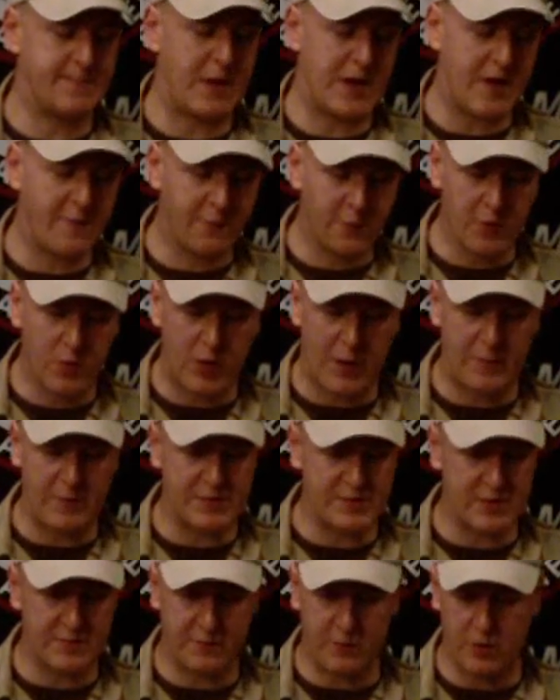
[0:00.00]
Out of all the
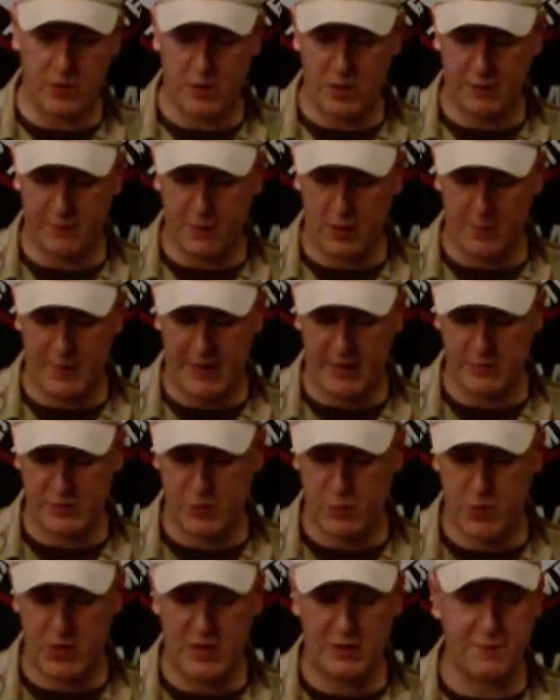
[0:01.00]
weapons I've got about
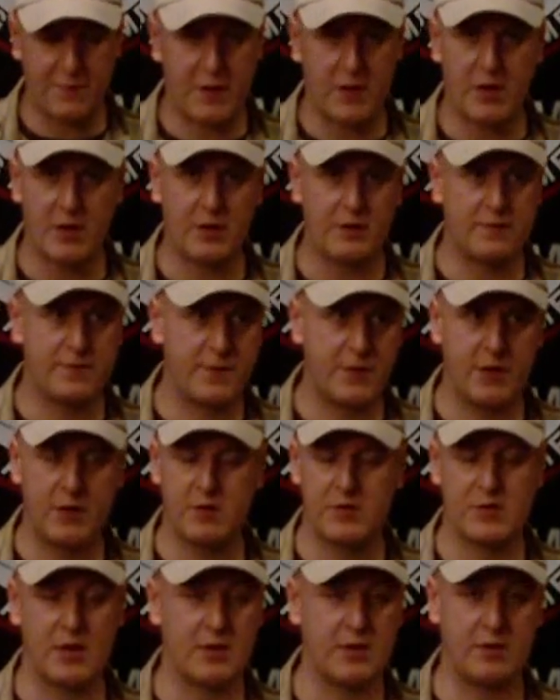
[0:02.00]
25,
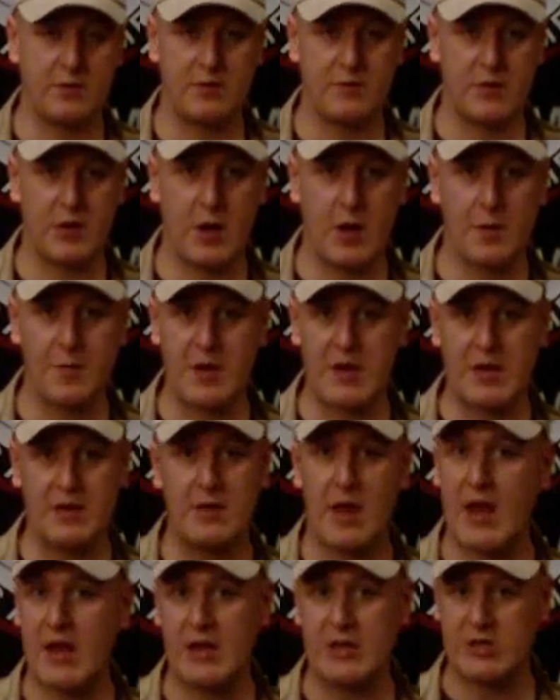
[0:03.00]
30, I don't even know how
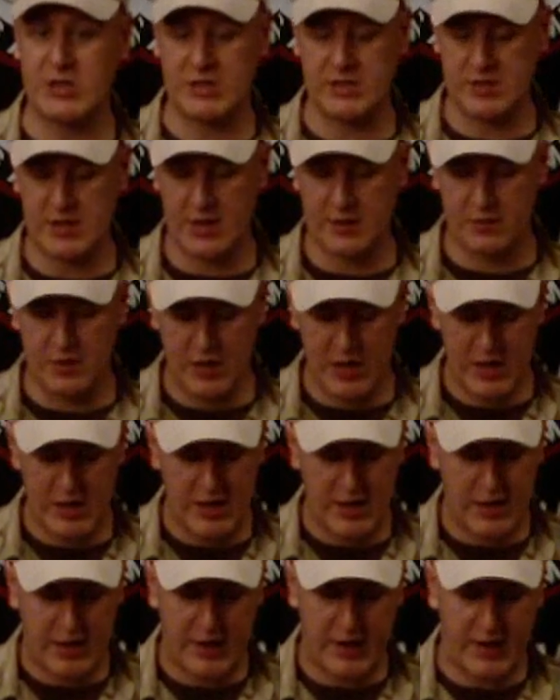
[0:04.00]
many AEGs
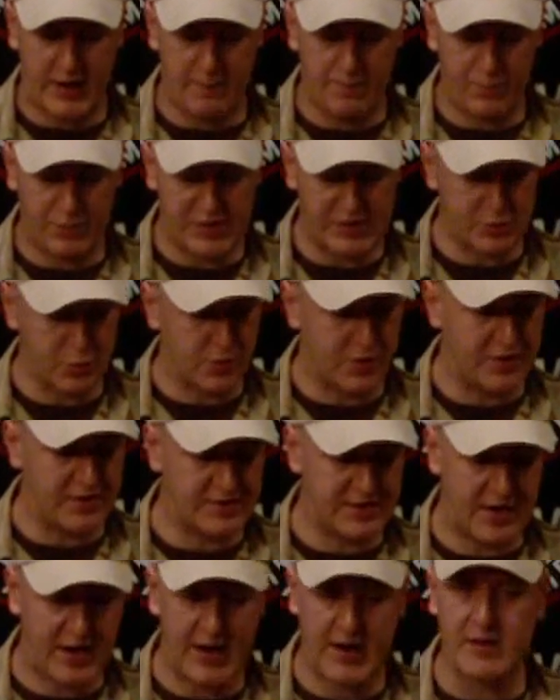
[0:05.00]
now. This one
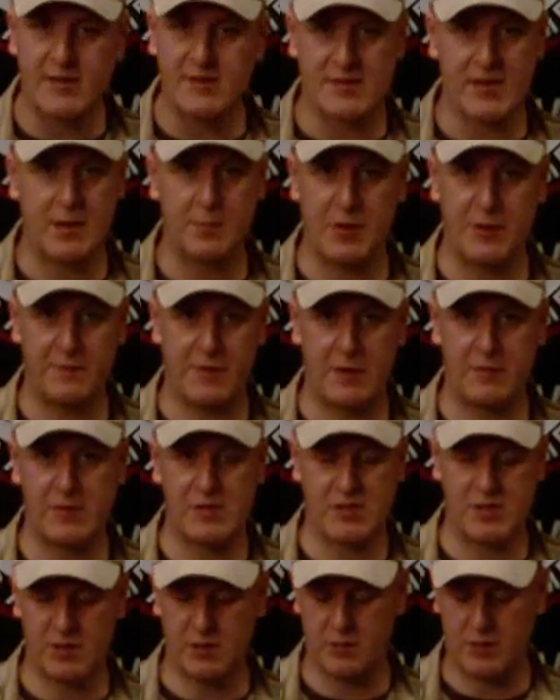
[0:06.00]
is hands down my
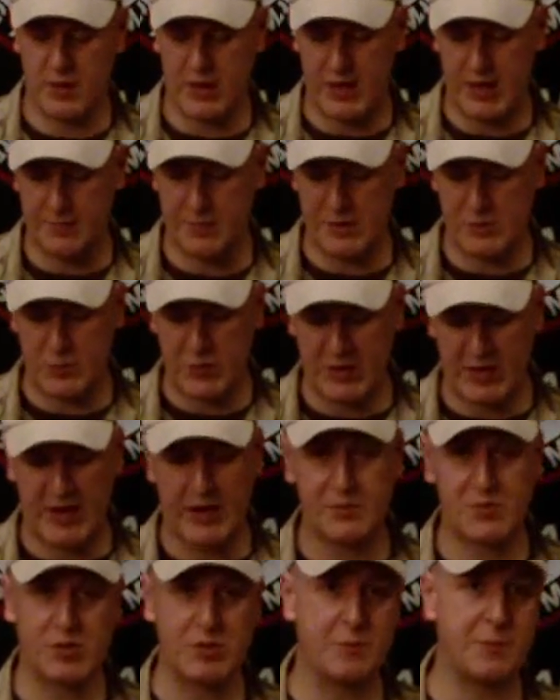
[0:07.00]
favourite still. It's been an
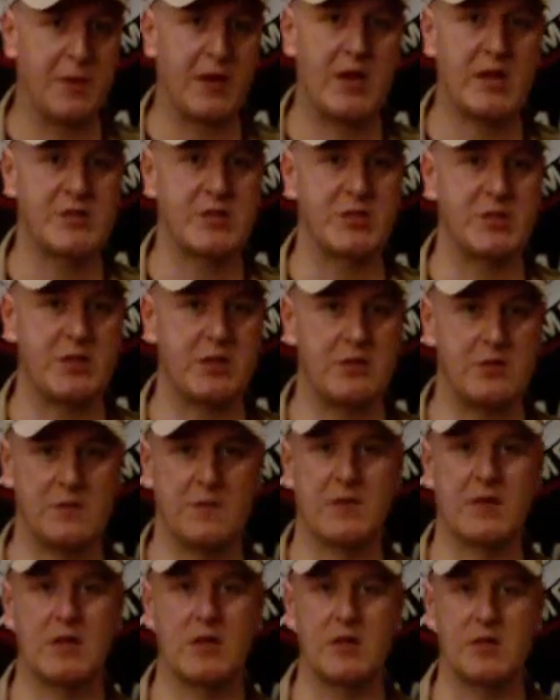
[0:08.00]
absolute pleasure to use
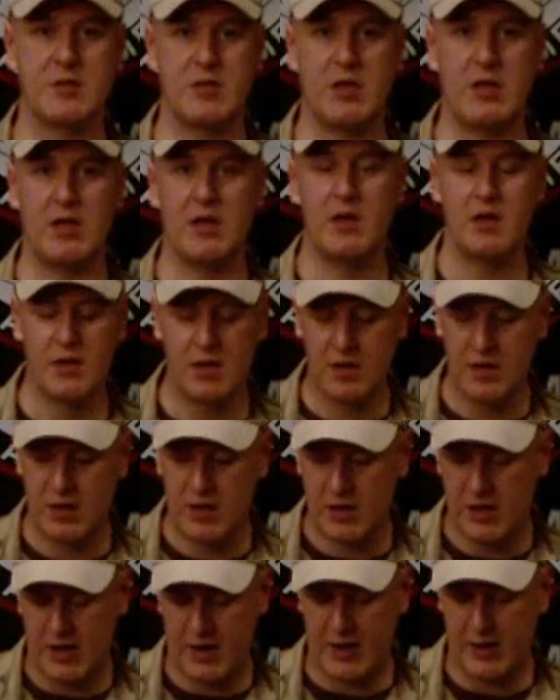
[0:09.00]
it for the last year,
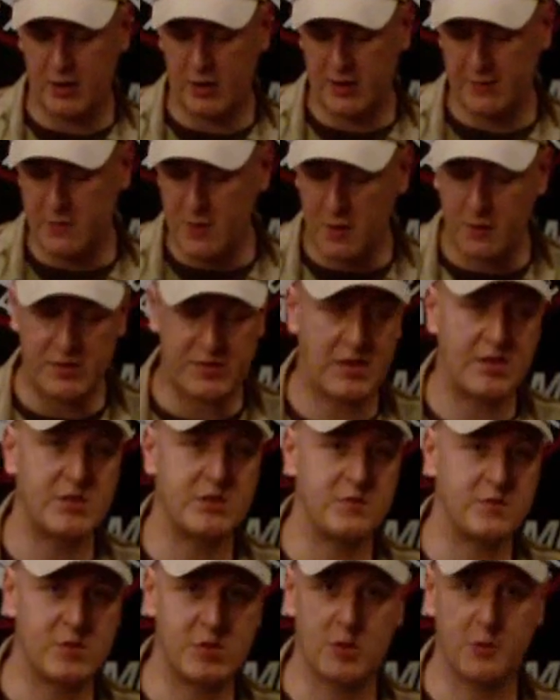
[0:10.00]
and I have no
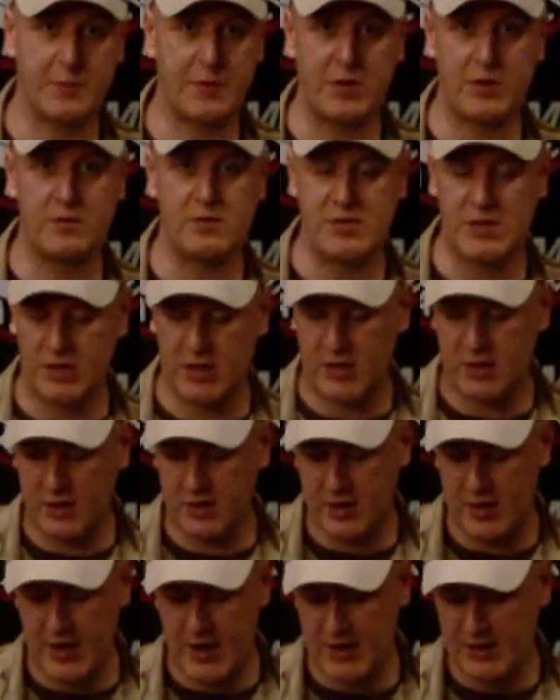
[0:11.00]
intention of stopping using it
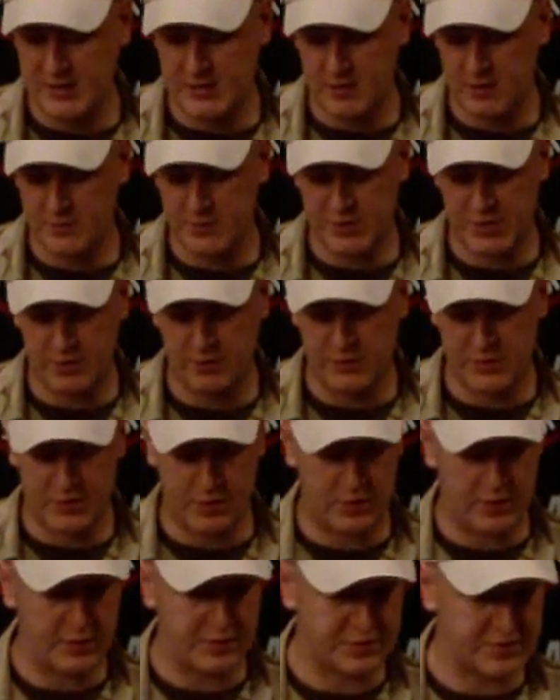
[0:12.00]
anytime soon,
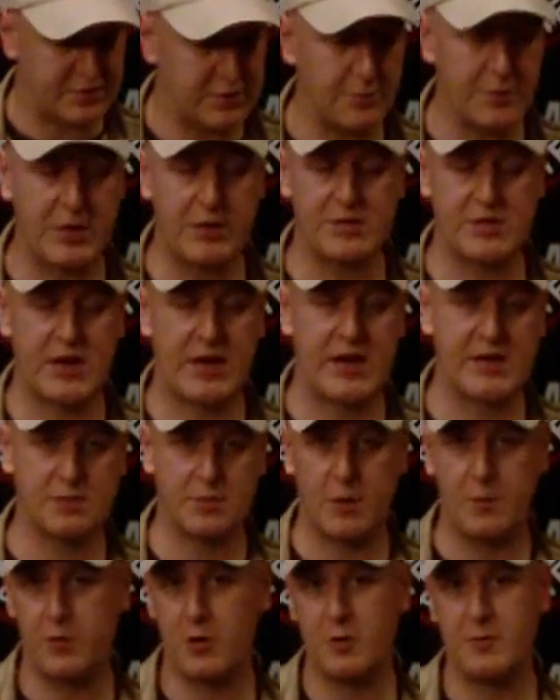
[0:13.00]
so I'll still be using it
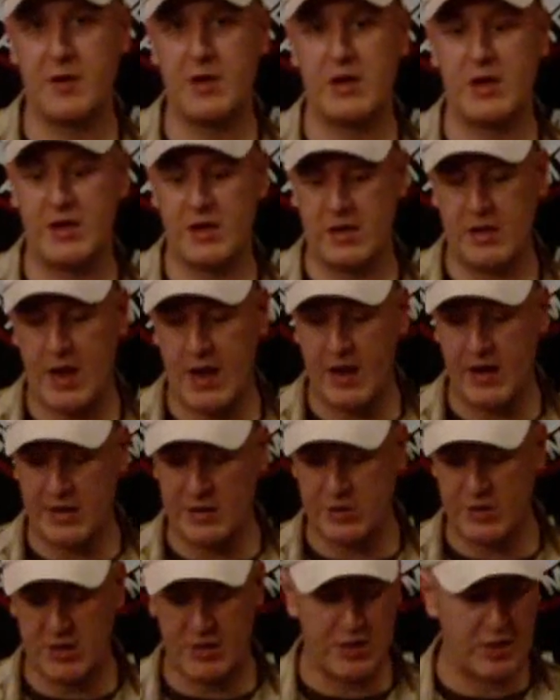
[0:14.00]
as my primary
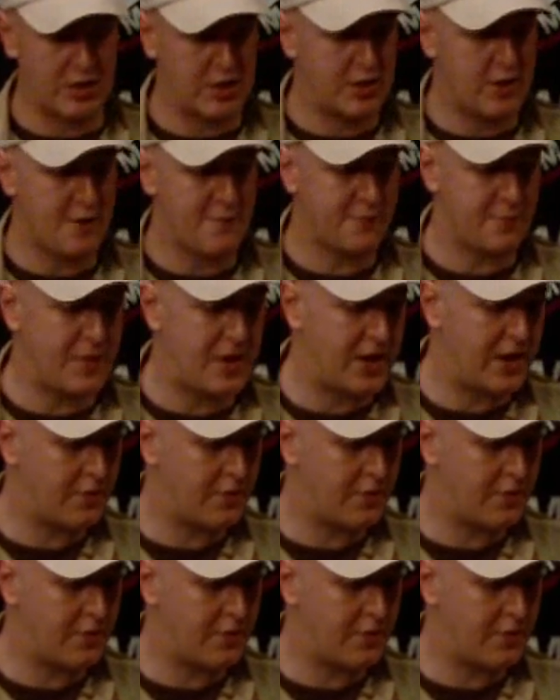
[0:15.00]
AEG from